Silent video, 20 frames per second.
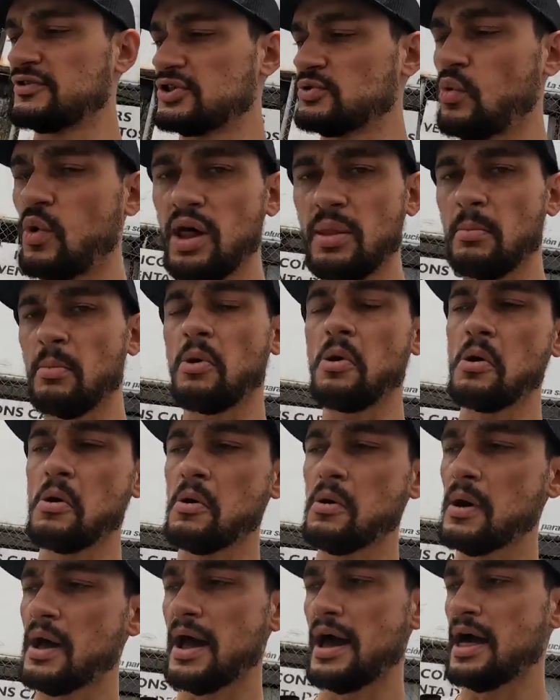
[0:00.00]
do one
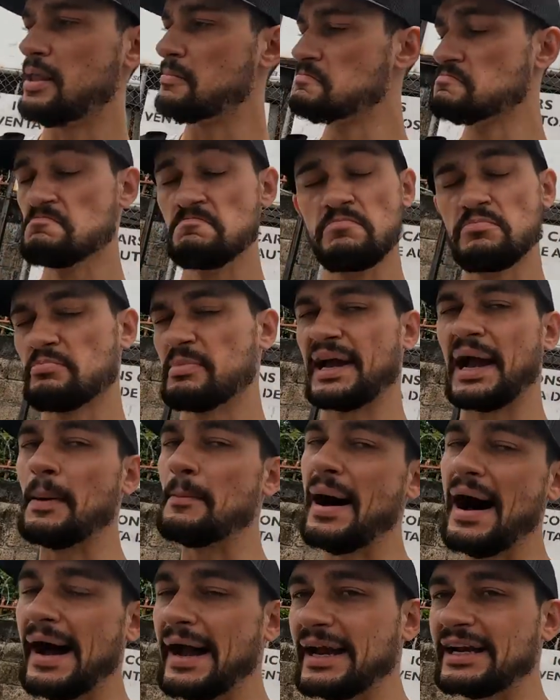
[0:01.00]
more and make a
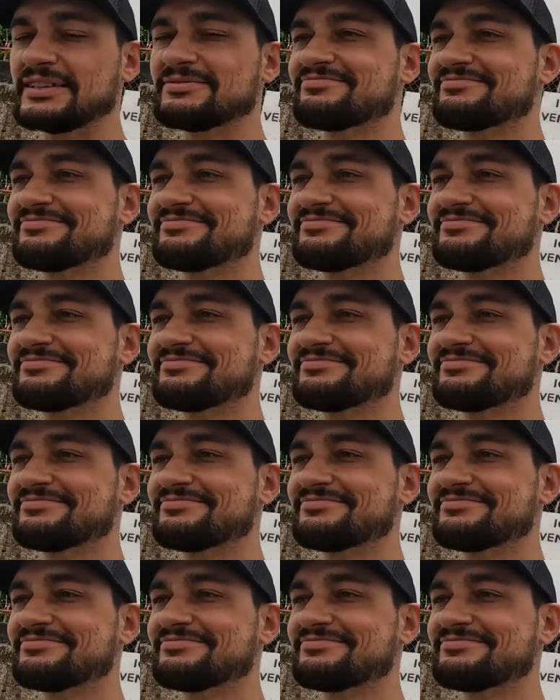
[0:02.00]
mine.